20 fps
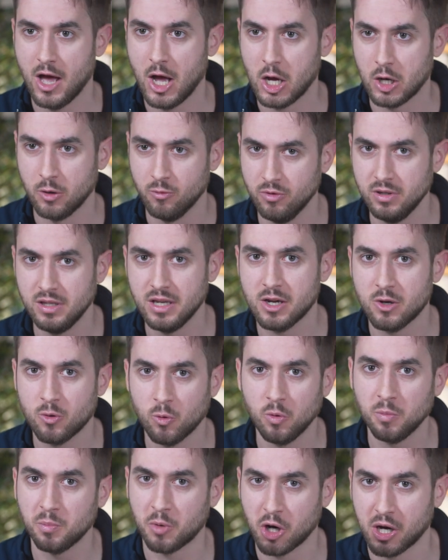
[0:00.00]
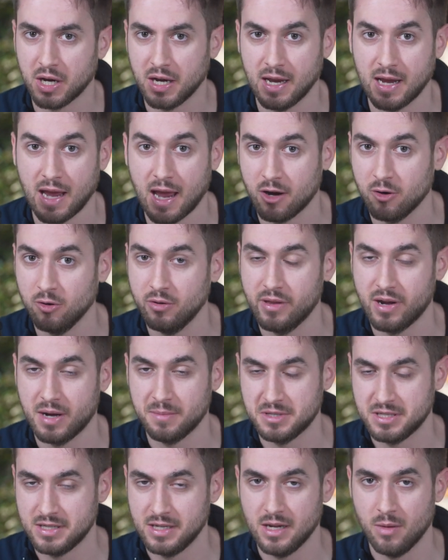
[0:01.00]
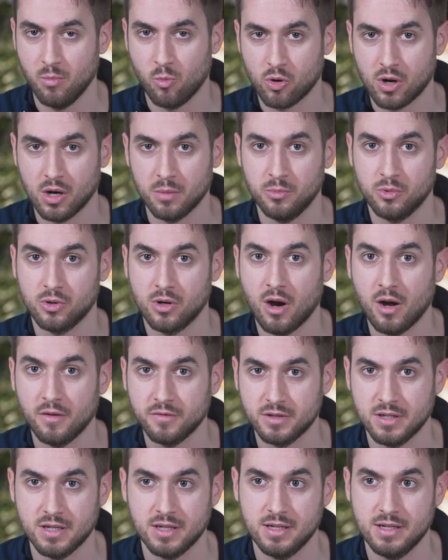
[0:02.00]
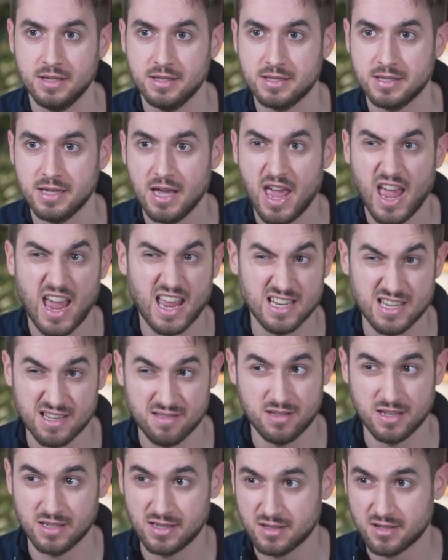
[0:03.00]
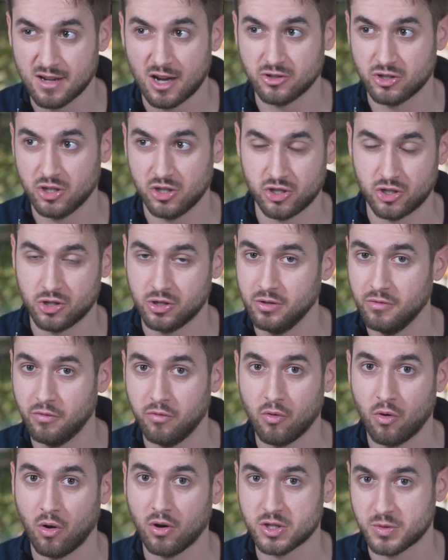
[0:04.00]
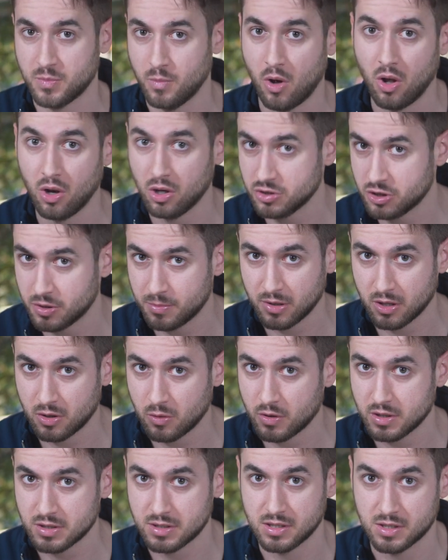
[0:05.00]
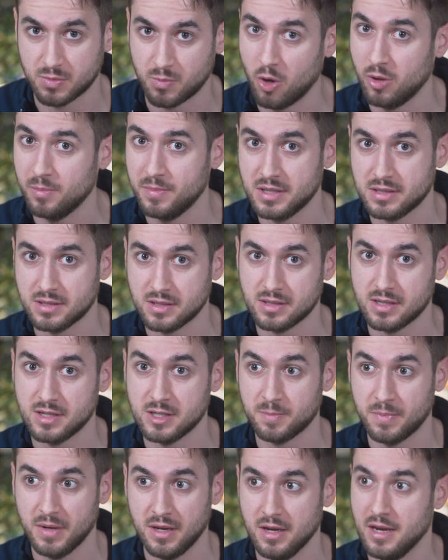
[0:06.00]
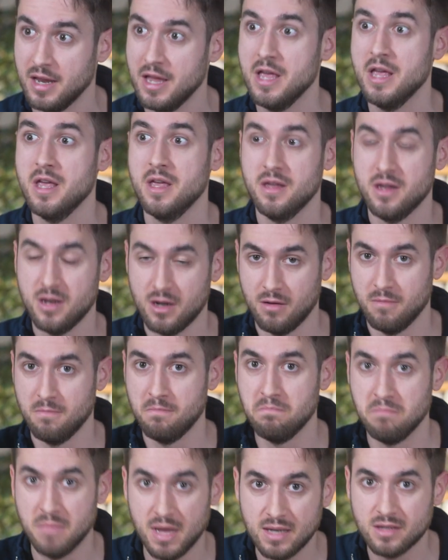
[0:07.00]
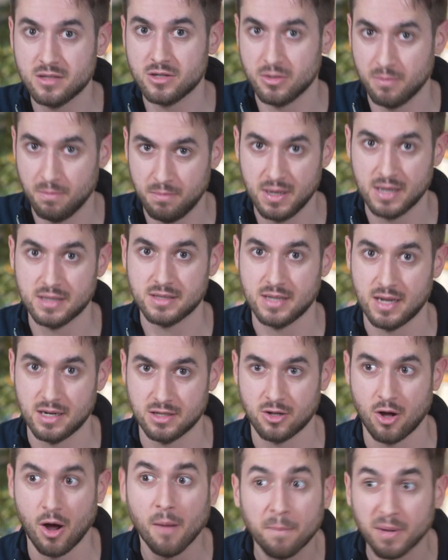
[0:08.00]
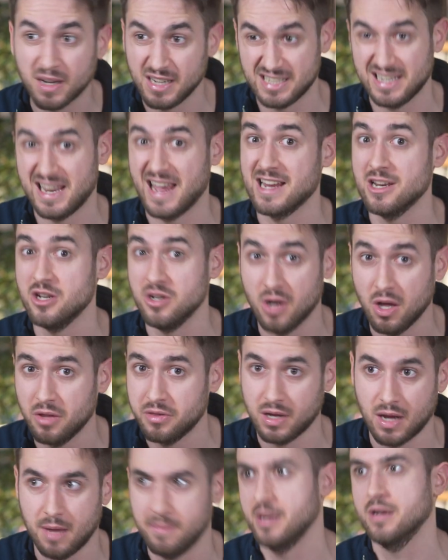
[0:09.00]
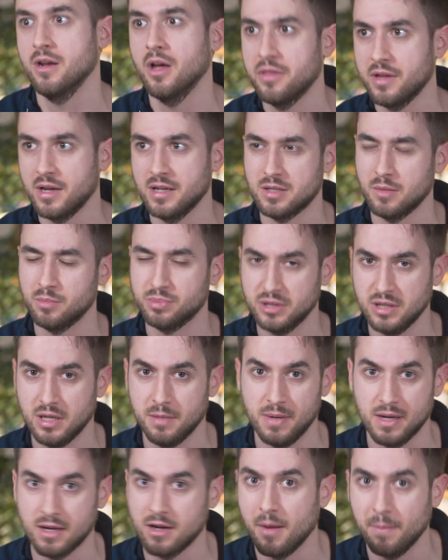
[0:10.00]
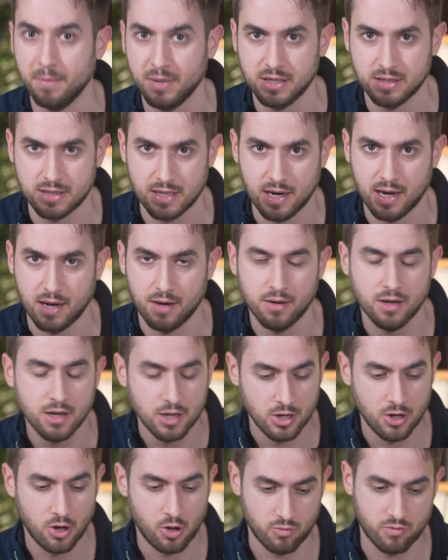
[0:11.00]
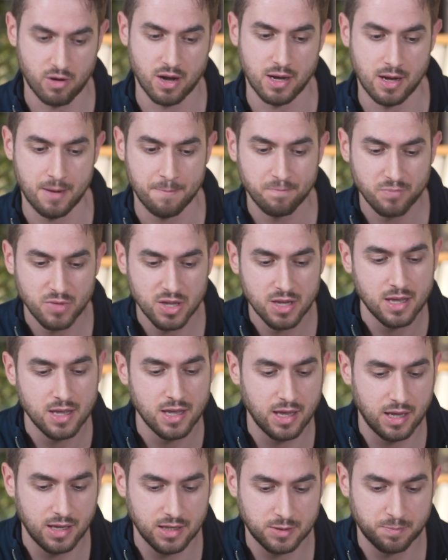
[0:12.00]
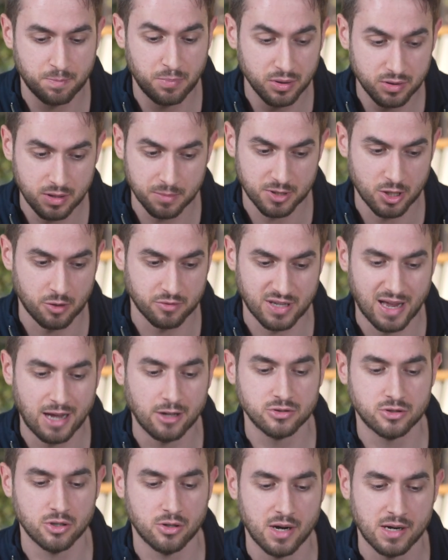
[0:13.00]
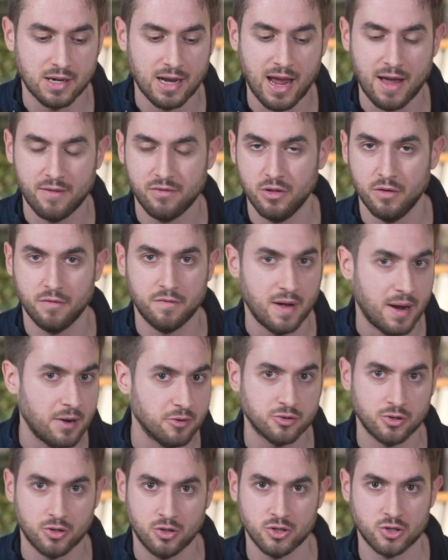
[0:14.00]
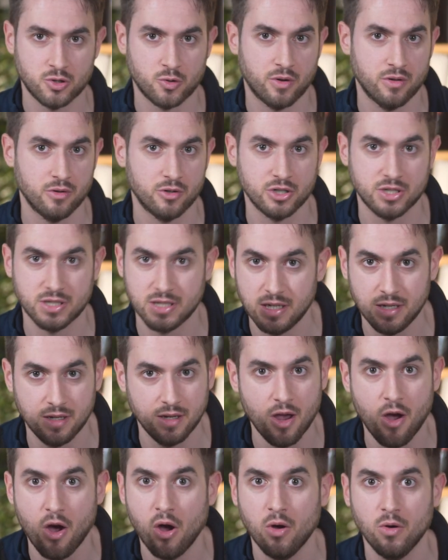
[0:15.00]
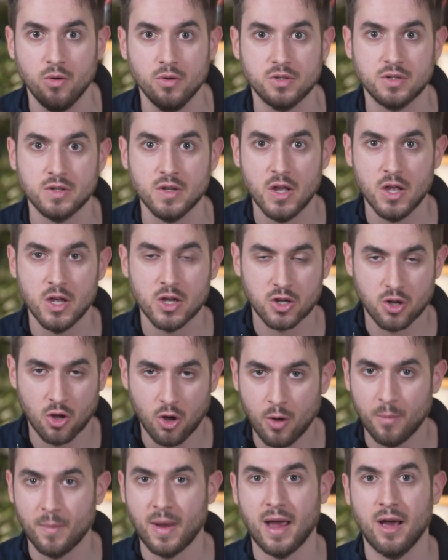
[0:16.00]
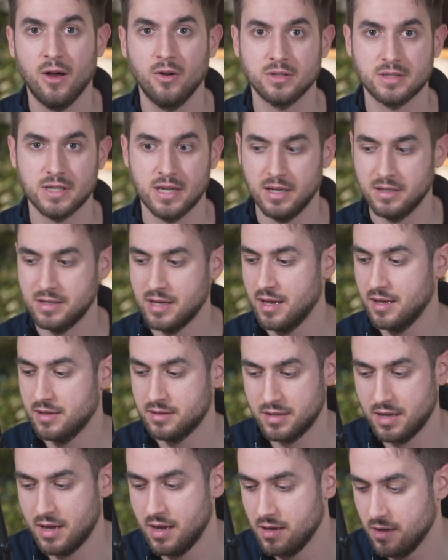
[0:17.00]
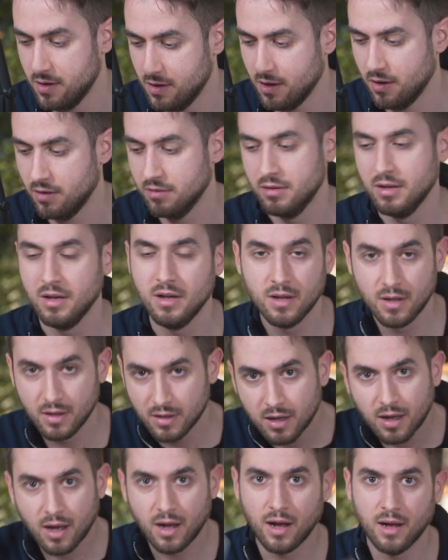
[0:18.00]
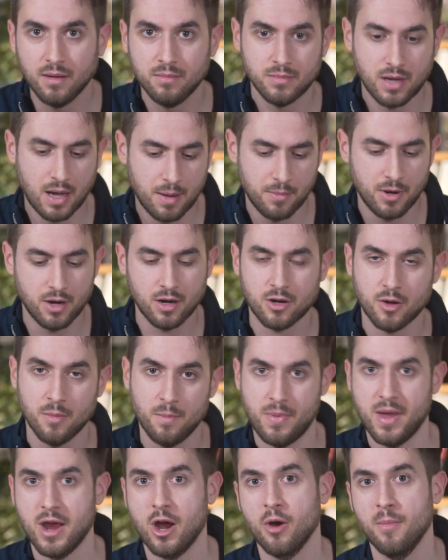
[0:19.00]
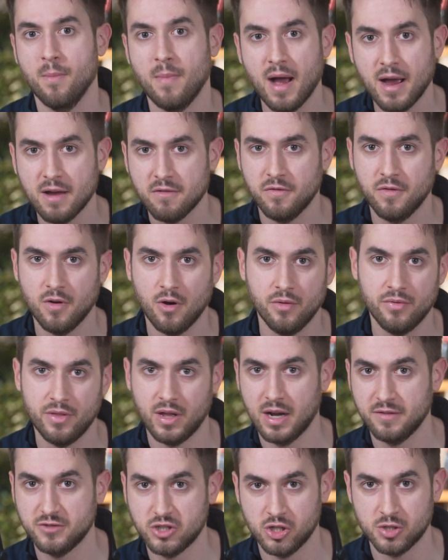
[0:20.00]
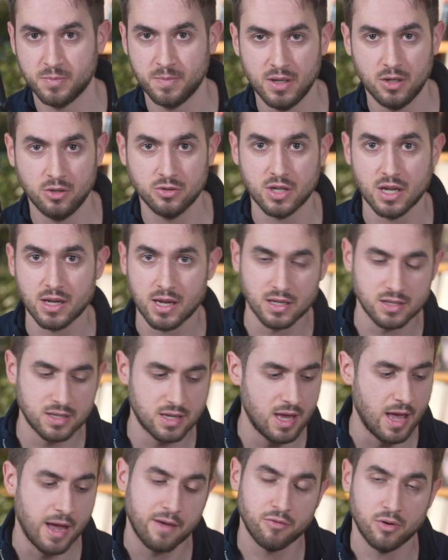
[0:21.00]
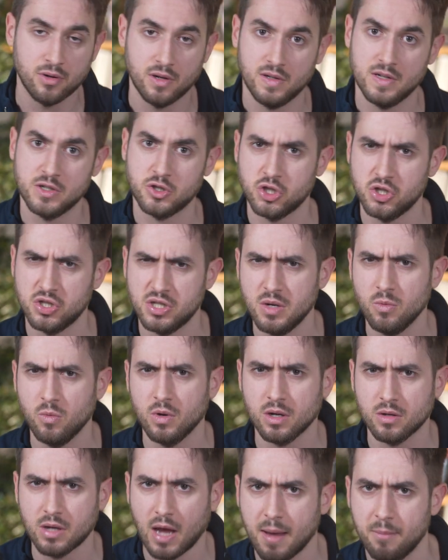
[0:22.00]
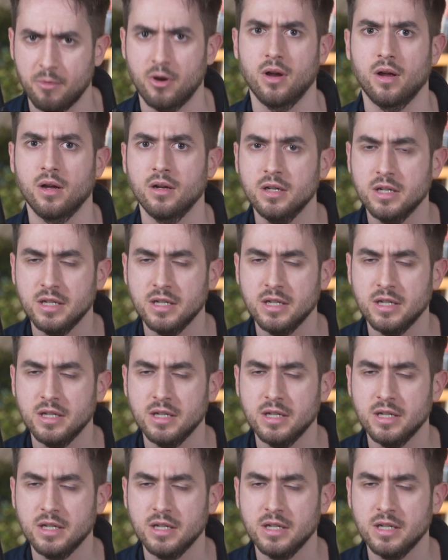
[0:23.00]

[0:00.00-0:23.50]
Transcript: a really cool marketing angle that I'm seeing more and more often is, and this is not just true for small entrepreneurs and small businesses, but you know, mid to big size companies like Nothing. I mean, Nothing is a pretty big company today already. Is put themselves out there and have the founders or their CEOs come out and say, you know, uh, I'm going to compare my phone that I've just built against the iPhone and let's just see what camera